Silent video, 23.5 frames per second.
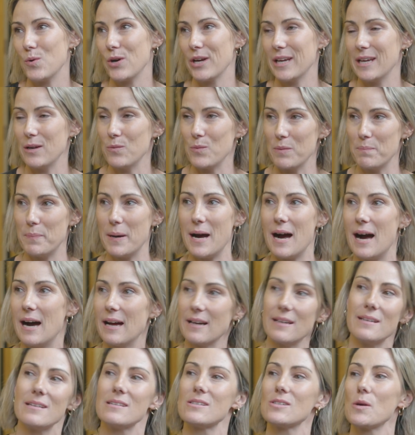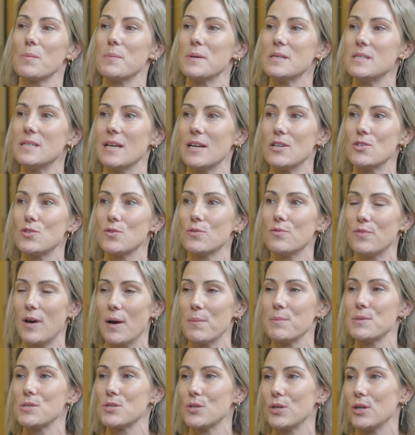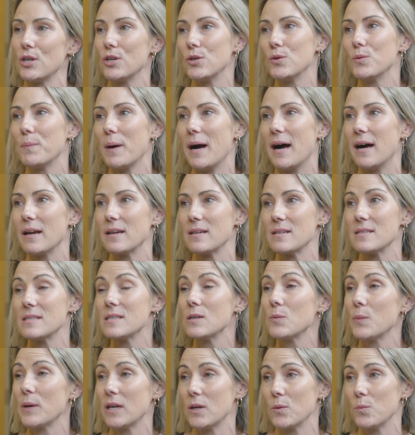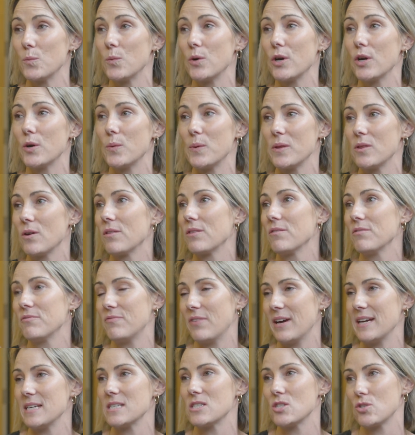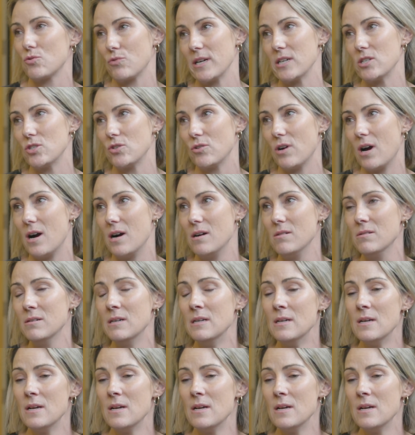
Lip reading: working with partners, so potential pharmaceutical partners that we can work with on the phase three trial.